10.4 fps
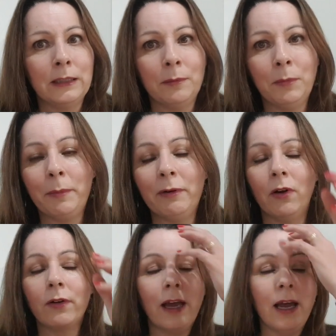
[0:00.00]
I might be
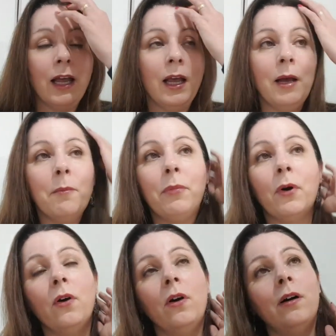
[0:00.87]
wrong there.
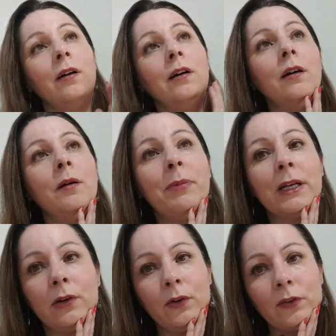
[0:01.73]
But
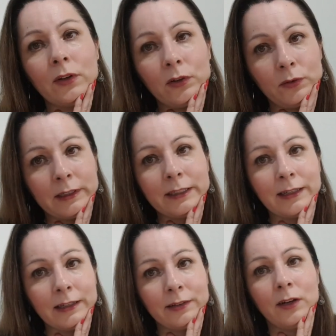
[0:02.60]
because I'd already
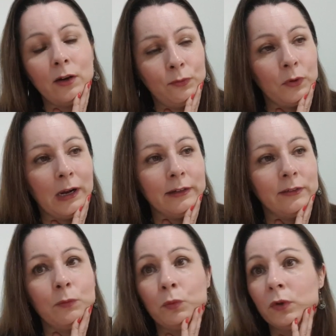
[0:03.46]
sent an offer
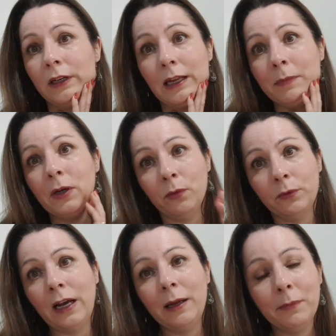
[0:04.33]
out, it wouldn't let me
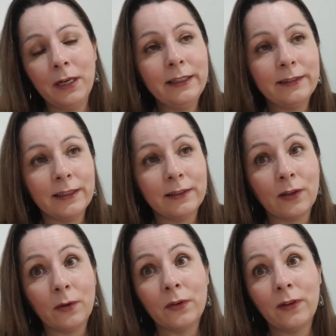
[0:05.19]
update my listing.
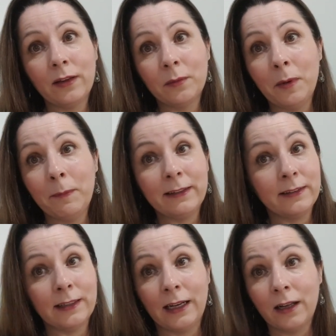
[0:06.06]
So I sent them a
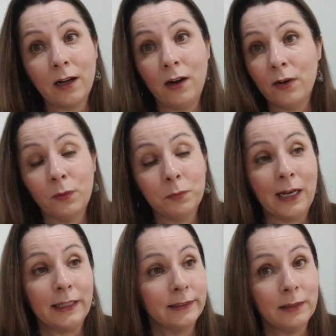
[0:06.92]
message saying, I can't
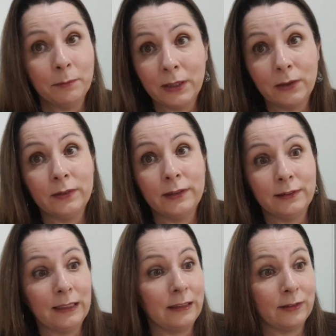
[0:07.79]
update it because
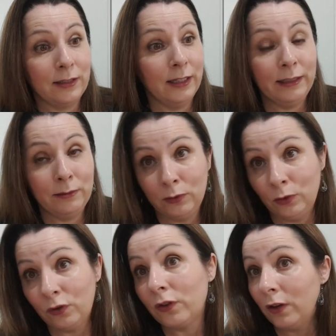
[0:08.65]
it's actually,
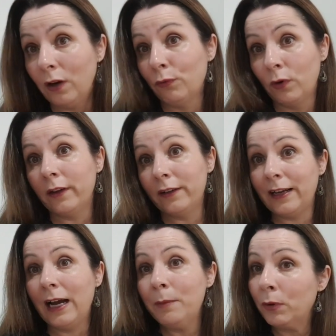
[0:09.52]
because there's an offer on the
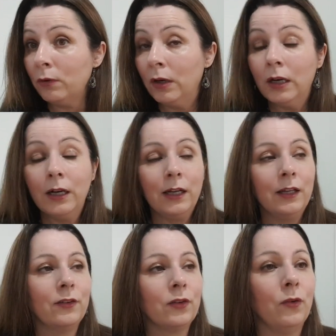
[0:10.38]
table,
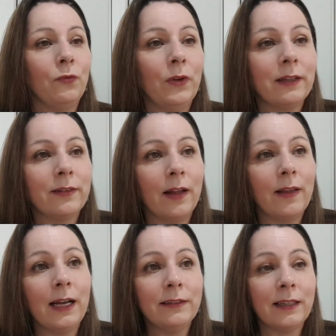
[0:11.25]
sort of thing. So
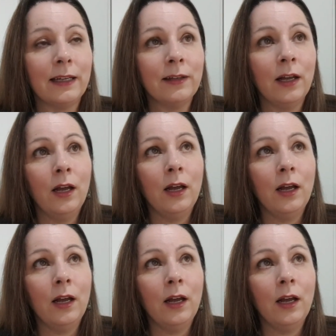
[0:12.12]
they said,